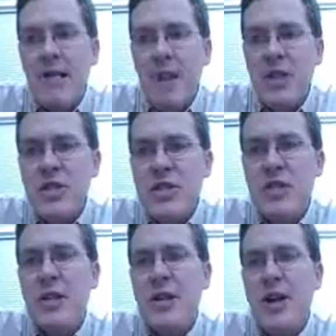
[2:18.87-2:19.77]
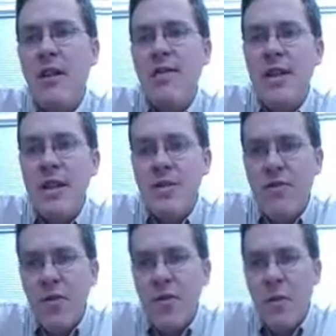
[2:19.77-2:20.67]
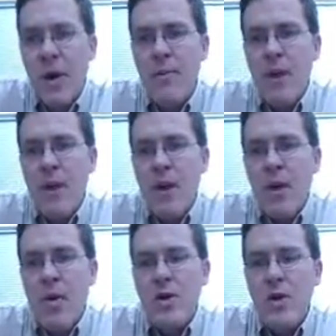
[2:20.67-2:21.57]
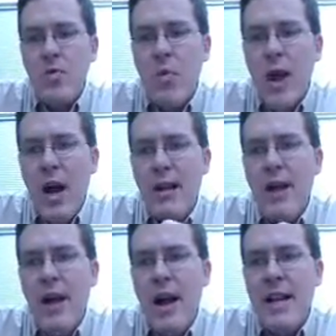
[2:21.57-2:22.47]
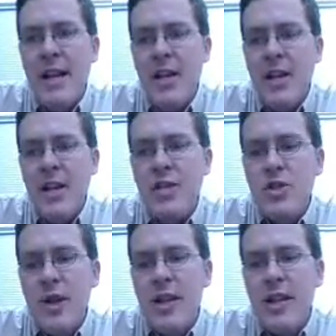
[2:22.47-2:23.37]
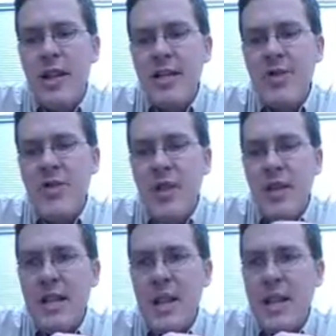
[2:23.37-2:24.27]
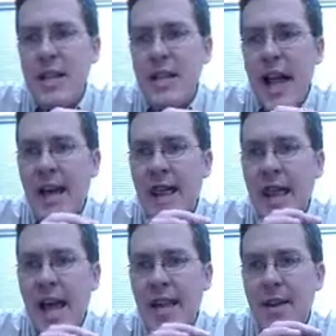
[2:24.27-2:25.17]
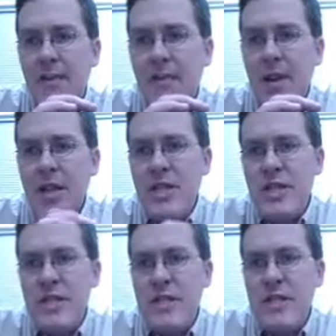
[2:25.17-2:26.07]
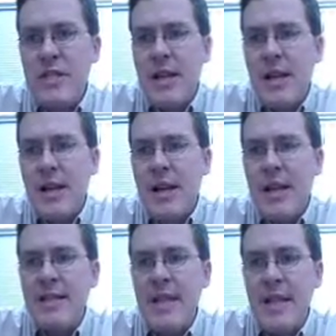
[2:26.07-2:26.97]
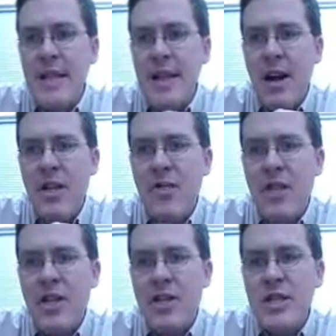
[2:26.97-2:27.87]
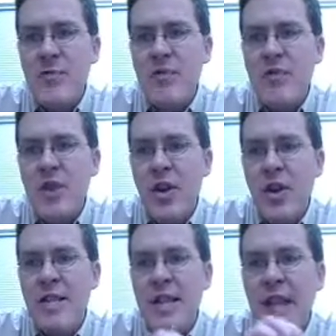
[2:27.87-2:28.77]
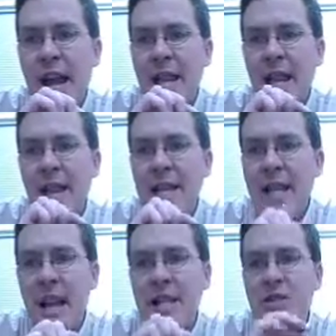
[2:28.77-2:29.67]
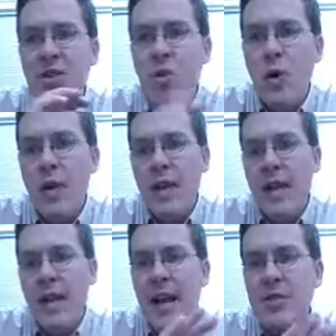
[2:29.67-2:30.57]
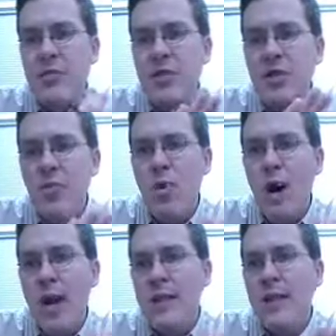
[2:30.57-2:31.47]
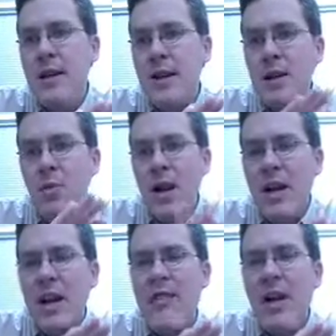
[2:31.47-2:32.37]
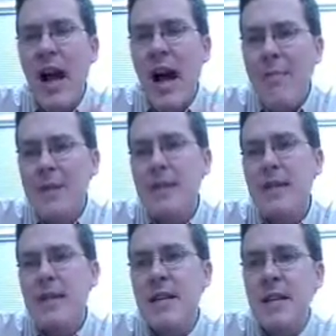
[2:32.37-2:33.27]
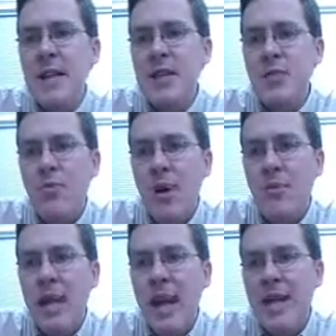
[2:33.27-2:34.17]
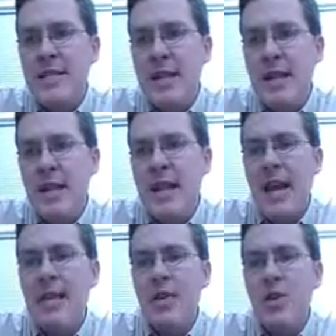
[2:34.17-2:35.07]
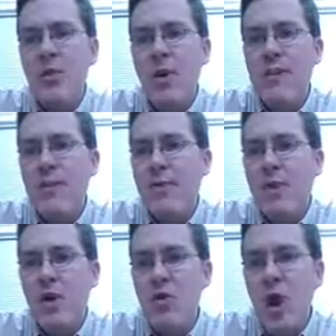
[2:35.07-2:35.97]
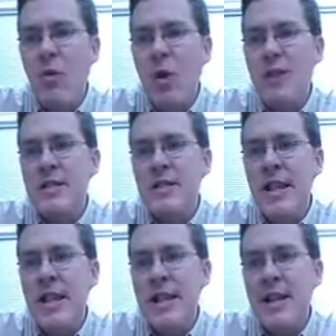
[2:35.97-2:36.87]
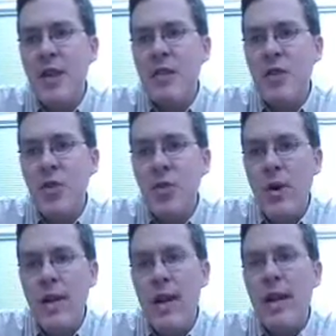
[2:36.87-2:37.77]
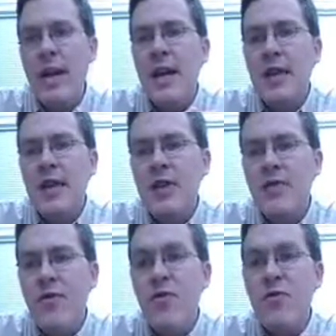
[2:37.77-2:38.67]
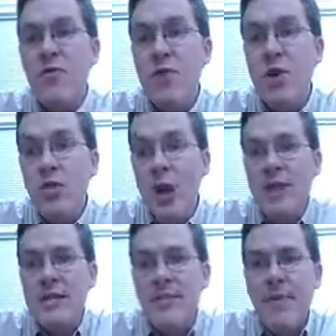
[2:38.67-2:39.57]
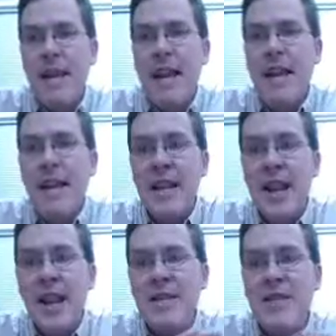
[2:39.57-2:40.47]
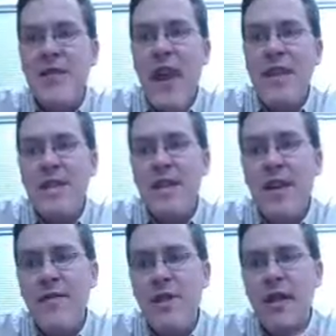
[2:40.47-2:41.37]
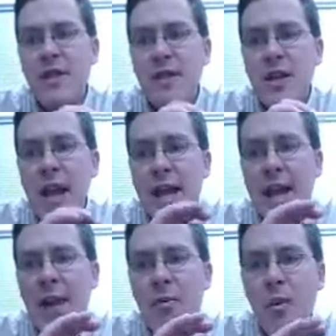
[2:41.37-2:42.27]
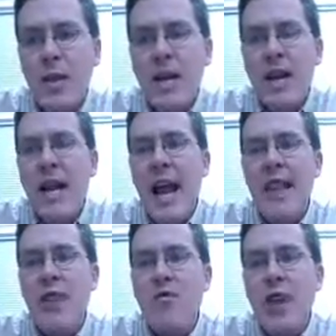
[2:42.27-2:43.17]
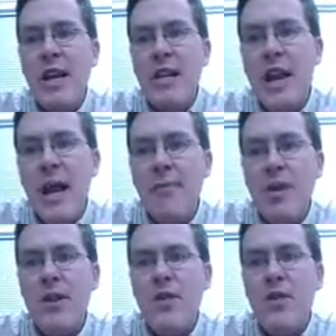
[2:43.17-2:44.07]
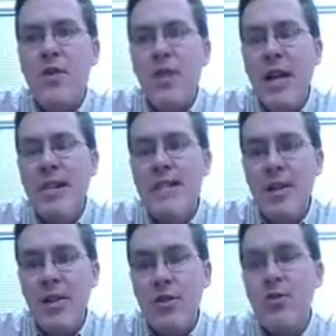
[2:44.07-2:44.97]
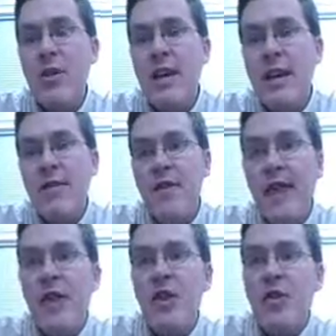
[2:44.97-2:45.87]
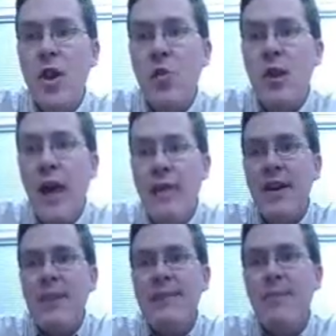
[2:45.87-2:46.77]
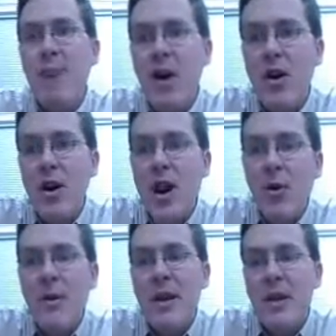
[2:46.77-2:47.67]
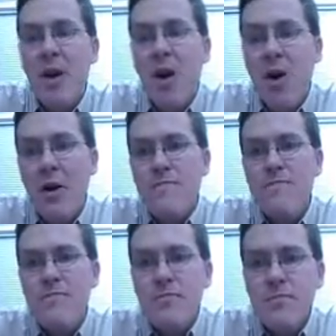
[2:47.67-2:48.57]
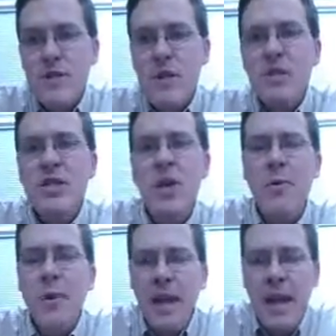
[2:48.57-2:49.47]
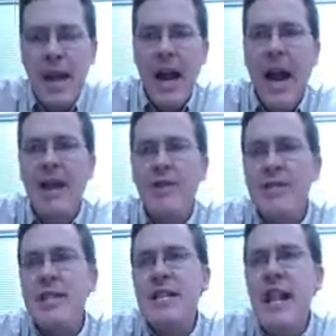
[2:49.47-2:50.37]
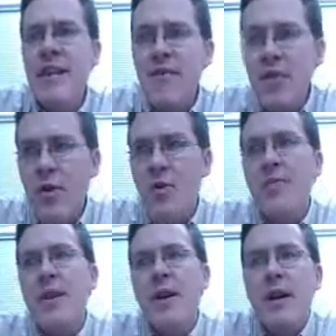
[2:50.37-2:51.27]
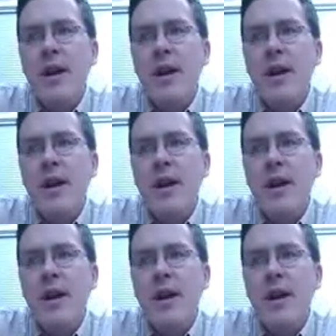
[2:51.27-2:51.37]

combustion of the diesel fuel. Well, what you want, ideally, is you want a diesel fuel that reaches its auto-ignition temperature very easily and ignites quickly. That's what you want. You want kind of the opposite that you want with gasoline. Gasoline, you don't want something that ignites too quickly. Diesel fuel, you do want something that ignites fast enough so that it will ignite at the right time relative to that cylinder, given that you don't have a spark helping it along. So, a higher cetane fuel